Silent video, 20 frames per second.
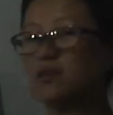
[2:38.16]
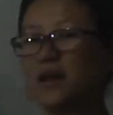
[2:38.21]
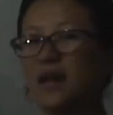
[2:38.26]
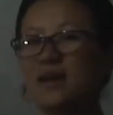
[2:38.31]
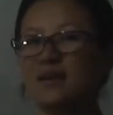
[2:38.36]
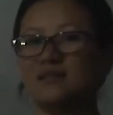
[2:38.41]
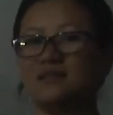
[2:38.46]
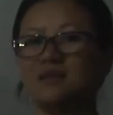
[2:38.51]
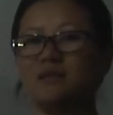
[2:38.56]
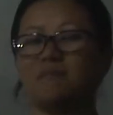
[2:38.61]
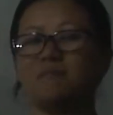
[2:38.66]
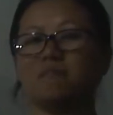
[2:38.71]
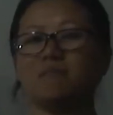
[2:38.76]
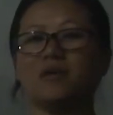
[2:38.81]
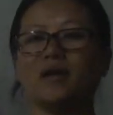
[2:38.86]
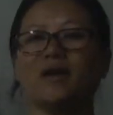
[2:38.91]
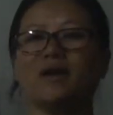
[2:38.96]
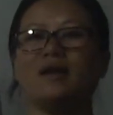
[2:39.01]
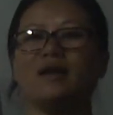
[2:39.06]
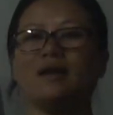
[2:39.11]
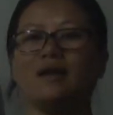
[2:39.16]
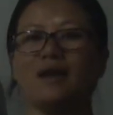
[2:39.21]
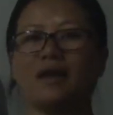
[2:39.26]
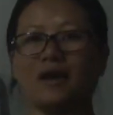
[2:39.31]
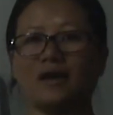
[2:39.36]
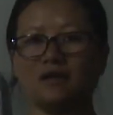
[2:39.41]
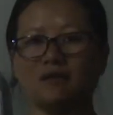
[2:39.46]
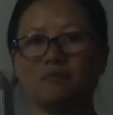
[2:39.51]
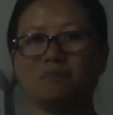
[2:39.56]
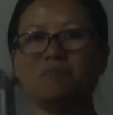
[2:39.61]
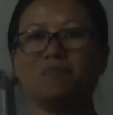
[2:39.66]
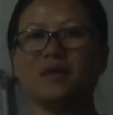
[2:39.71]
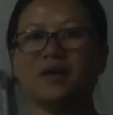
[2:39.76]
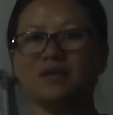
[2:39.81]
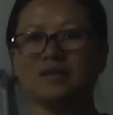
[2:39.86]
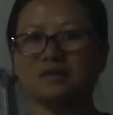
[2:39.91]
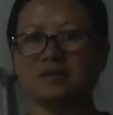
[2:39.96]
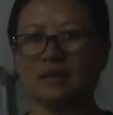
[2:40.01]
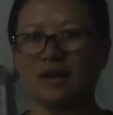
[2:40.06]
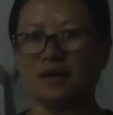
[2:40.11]
as the main line,
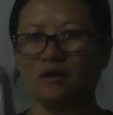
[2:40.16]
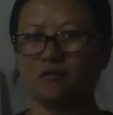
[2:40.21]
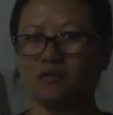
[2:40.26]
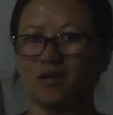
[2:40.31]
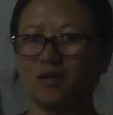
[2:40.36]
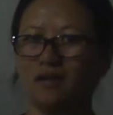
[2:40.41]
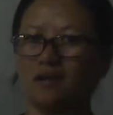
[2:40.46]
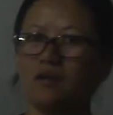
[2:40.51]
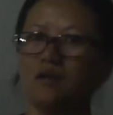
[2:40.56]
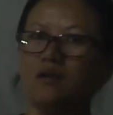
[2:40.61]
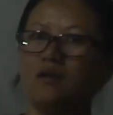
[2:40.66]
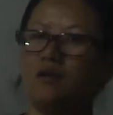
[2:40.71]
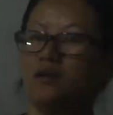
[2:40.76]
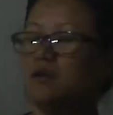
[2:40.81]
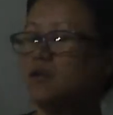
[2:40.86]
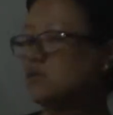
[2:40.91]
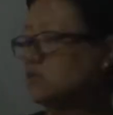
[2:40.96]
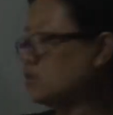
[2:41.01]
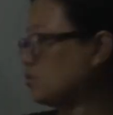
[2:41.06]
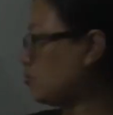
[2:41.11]
base line. Okay, so